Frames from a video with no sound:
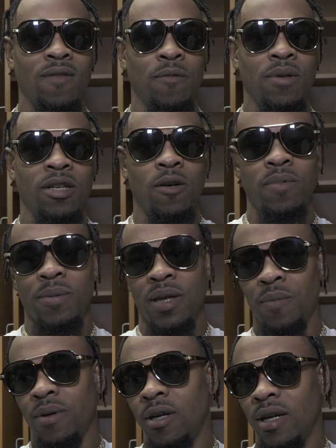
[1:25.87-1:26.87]
They really opened up
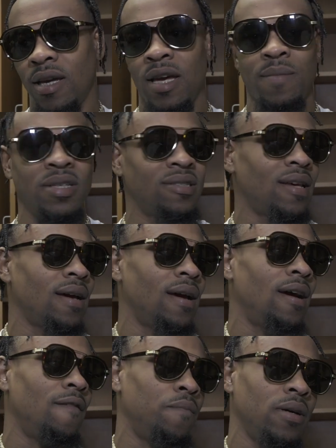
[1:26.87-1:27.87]
their playing game in the second
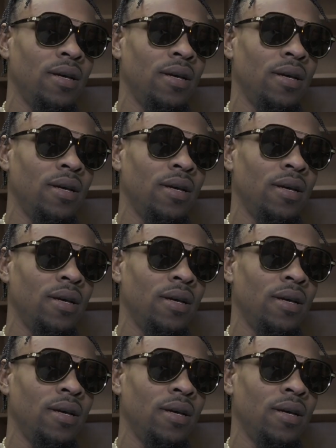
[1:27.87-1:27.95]
half.